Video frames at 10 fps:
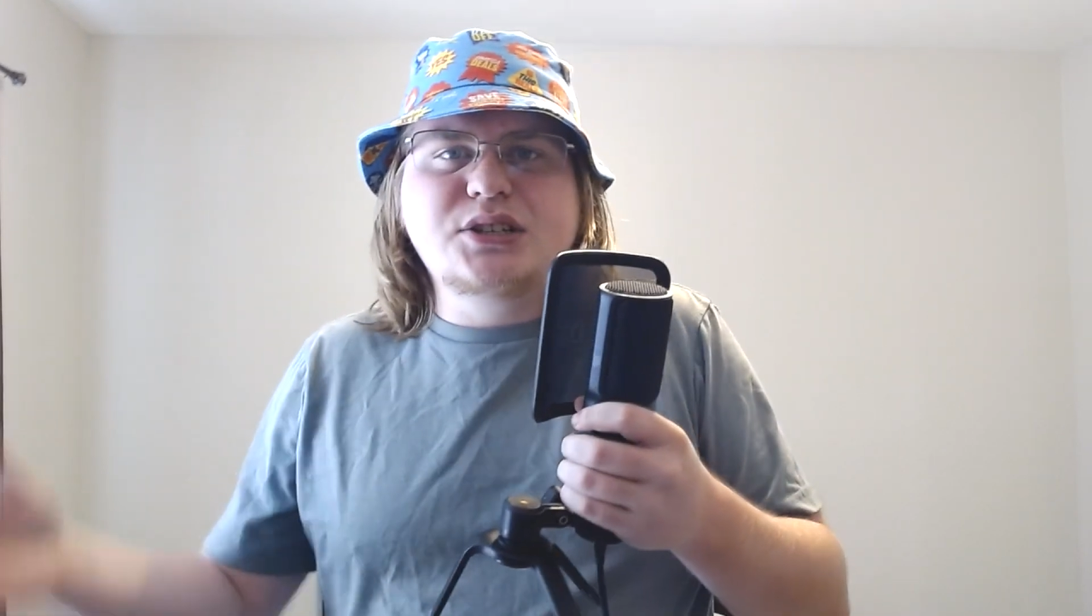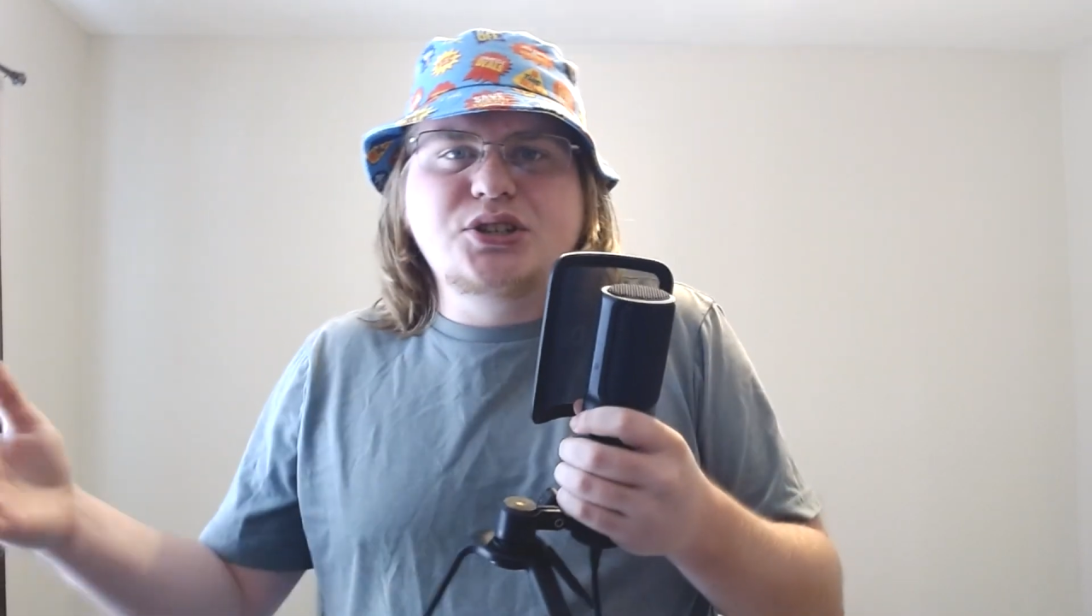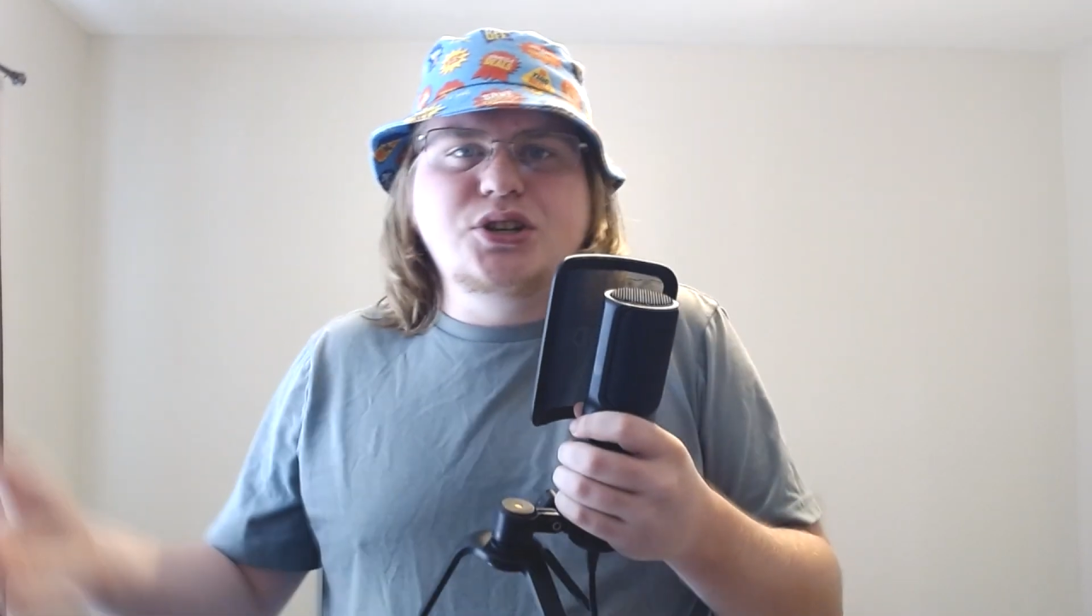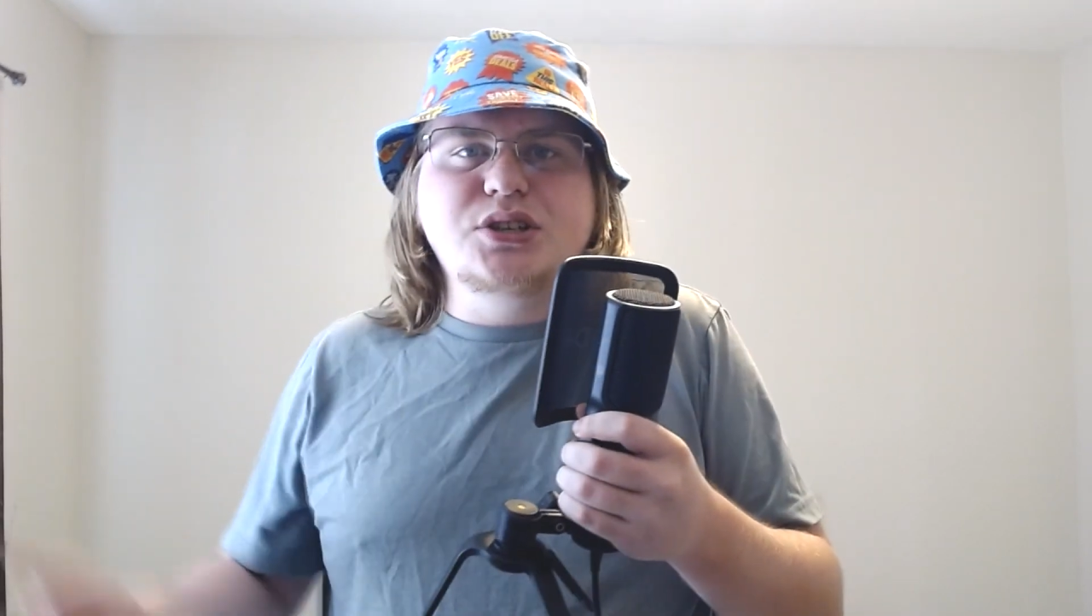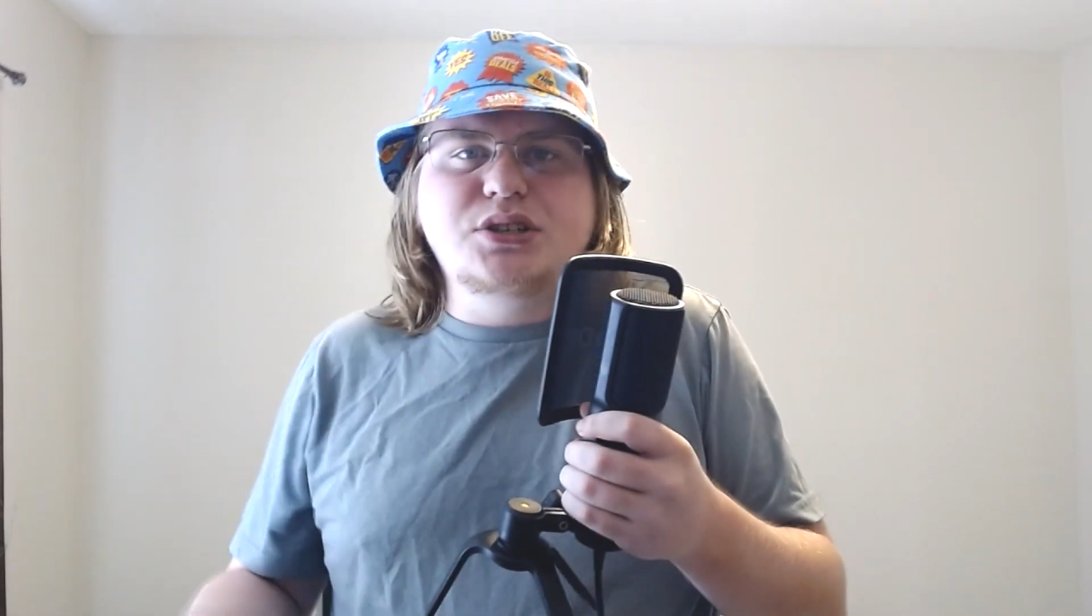
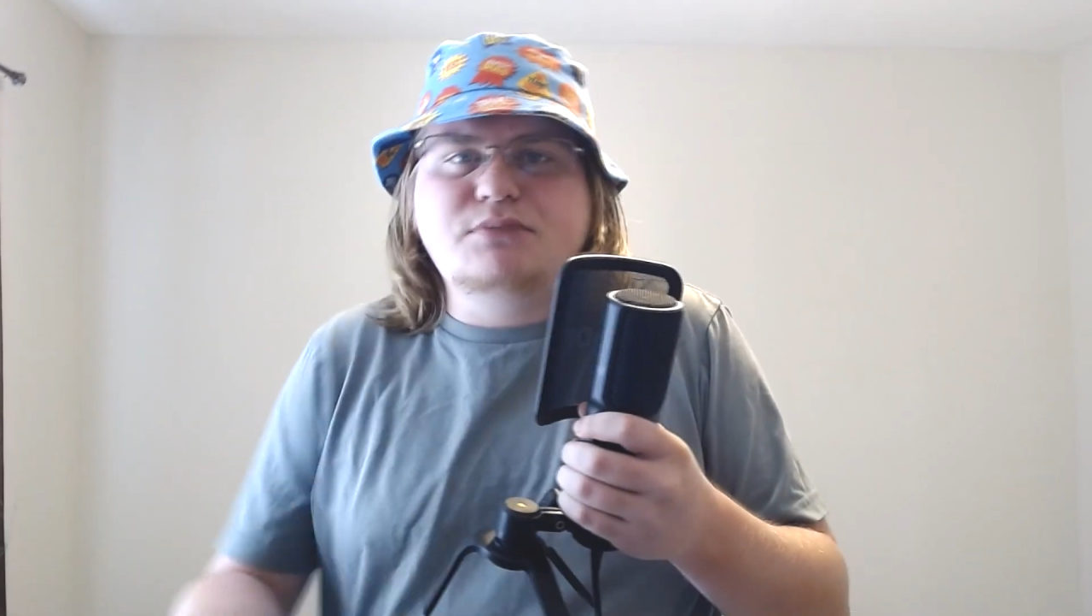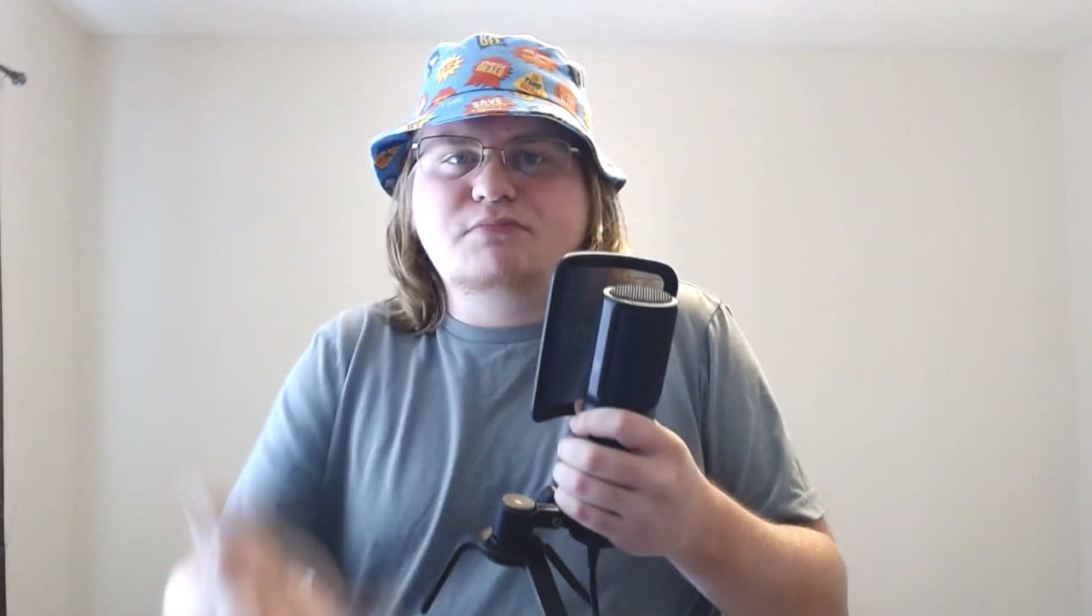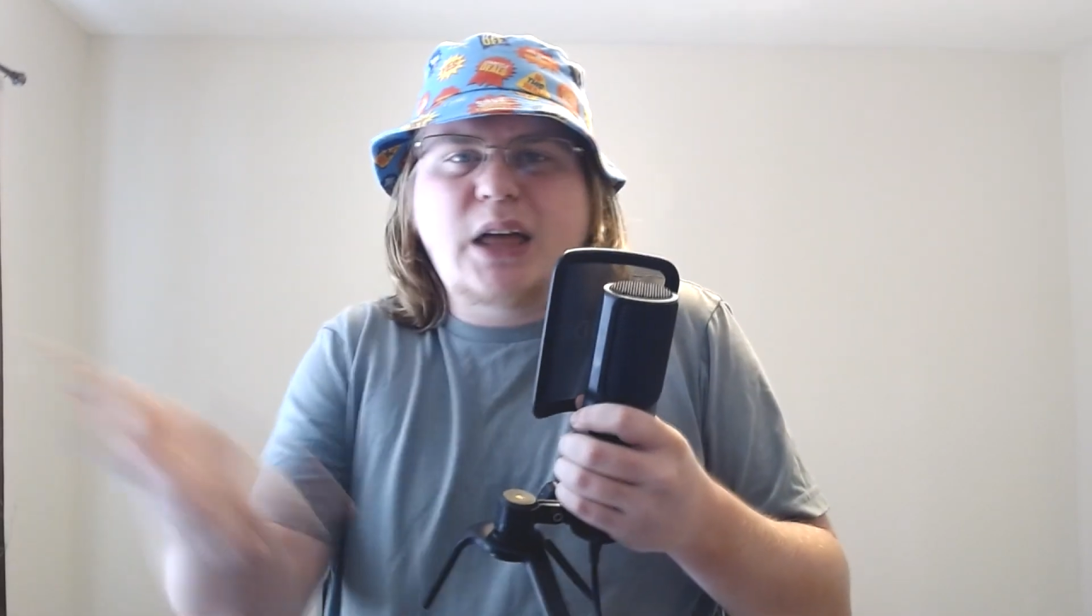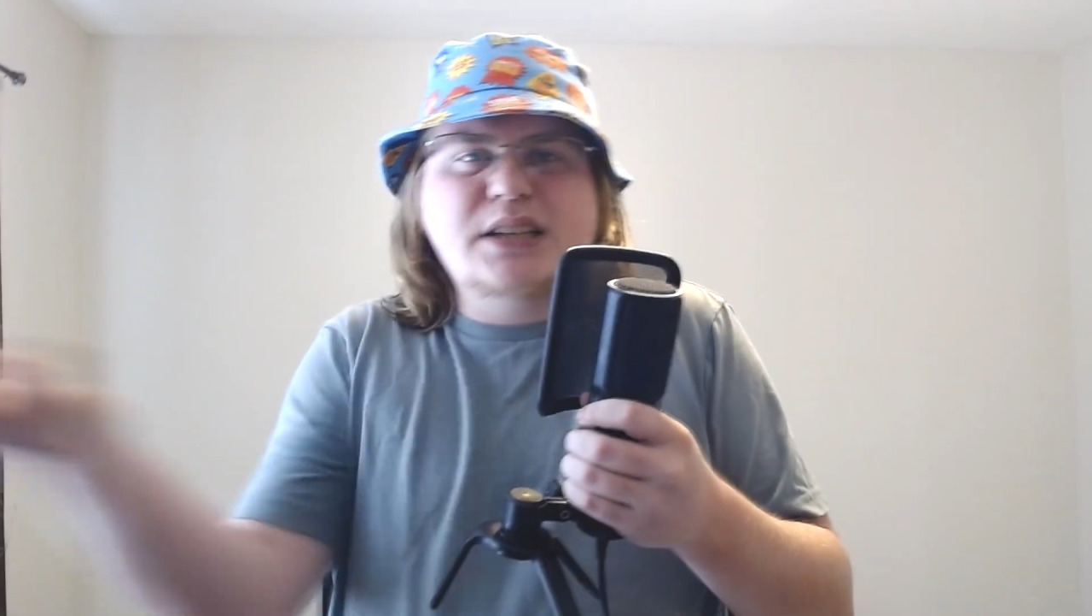it's just,